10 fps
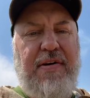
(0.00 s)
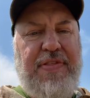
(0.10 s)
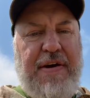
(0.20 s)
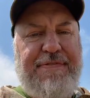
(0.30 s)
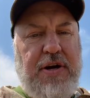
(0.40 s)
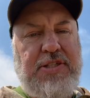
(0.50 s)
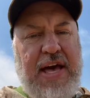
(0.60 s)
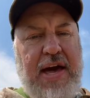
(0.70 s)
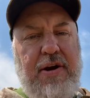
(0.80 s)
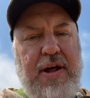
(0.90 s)
of that first
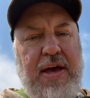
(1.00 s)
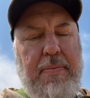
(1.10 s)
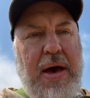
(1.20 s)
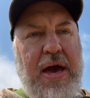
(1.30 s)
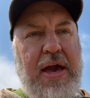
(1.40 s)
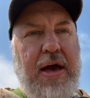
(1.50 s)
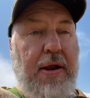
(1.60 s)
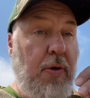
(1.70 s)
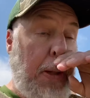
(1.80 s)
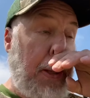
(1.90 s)
Saturday in May, I
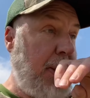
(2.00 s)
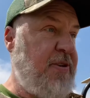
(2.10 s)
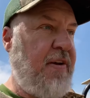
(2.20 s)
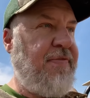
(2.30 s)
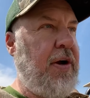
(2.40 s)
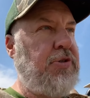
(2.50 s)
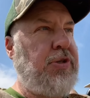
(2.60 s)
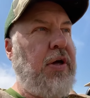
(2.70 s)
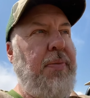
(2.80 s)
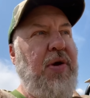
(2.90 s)
know that these sunflowers
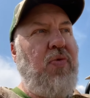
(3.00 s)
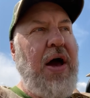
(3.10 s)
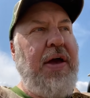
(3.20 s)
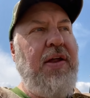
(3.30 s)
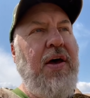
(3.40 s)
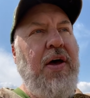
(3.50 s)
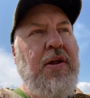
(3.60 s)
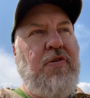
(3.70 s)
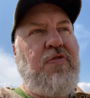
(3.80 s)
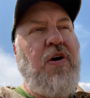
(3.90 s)
are going to be right
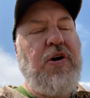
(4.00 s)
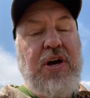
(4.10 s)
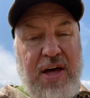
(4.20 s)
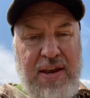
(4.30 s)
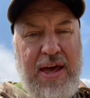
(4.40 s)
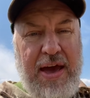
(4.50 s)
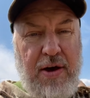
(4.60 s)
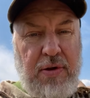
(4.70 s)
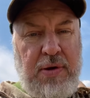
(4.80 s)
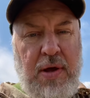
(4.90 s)
to start cutting
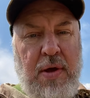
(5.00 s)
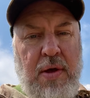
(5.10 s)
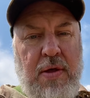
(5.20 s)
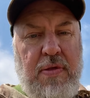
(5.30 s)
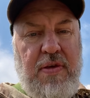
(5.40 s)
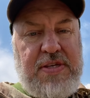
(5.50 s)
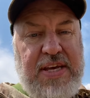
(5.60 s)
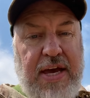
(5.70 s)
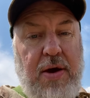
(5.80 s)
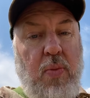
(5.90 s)
down. The
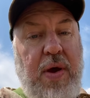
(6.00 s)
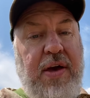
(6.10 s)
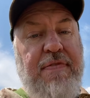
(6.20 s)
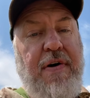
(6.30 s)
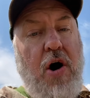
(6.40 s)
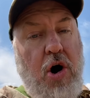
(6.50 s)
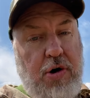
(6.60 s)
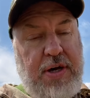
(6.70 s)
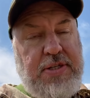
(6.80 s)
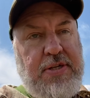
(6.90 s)
second week of
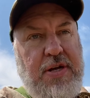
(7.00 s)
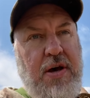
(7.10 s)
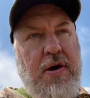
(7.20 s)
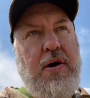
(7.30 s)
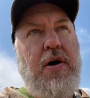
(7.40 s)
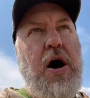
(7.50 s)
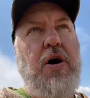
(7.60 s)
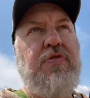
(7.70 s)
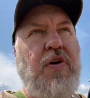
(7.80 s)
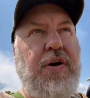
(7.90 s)
August,
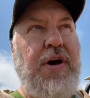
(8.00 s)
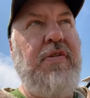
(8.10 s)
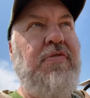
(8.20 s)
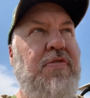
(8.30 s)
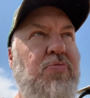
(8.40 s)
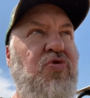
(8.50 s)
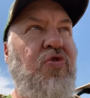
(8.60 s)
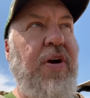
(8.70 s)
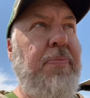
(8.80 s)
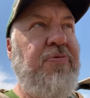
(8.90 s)
I'll start cutting some
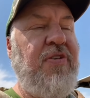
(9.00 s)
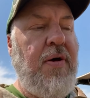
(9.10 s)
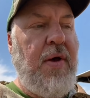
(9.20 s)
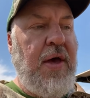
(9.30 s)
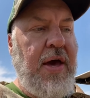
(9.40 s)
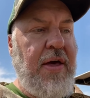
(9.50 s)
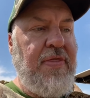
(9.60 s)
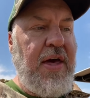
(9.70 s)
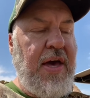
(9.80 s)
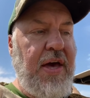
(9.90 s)
strips,
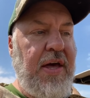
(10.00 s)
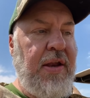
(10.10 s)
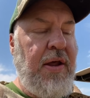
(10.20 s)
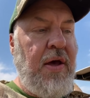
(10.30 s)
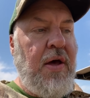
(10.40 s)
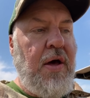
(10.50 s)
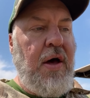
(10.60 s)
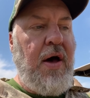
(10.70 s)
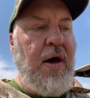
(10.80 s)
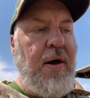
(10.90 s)
and then
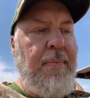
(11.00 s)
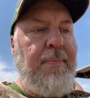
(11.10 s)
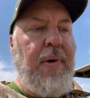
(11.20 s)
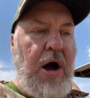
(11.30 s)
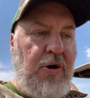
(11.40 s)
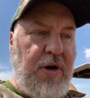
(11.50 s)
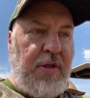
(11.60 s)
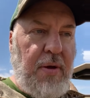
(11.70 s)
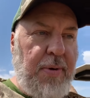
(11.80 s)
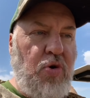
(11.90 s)
I'll
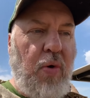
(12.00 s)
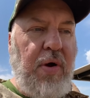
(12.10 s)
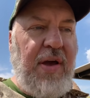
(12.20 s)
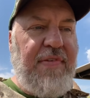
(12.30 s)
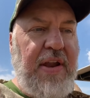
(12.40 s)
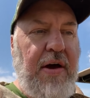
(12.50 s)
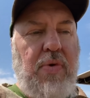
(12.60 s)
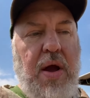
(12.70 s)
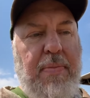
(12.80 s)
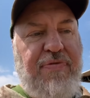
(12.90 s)
cut the majority of it
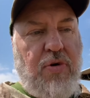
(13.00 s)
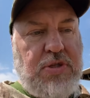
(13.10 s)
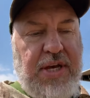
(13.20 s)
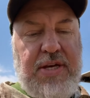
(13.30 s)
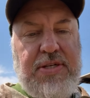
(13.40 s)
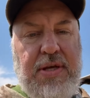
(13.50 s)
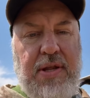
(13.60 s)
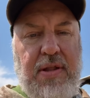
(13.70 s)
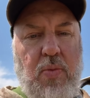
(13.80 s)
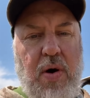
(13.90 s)
down right before
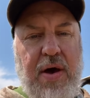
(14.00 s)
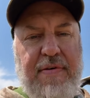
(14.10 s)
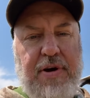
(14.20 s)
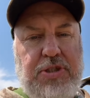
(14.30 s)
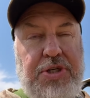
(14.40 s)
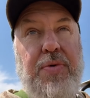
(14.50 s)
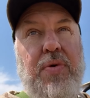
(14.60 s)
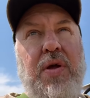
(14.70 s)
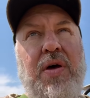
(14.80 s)
season, and then we'll have our shoot.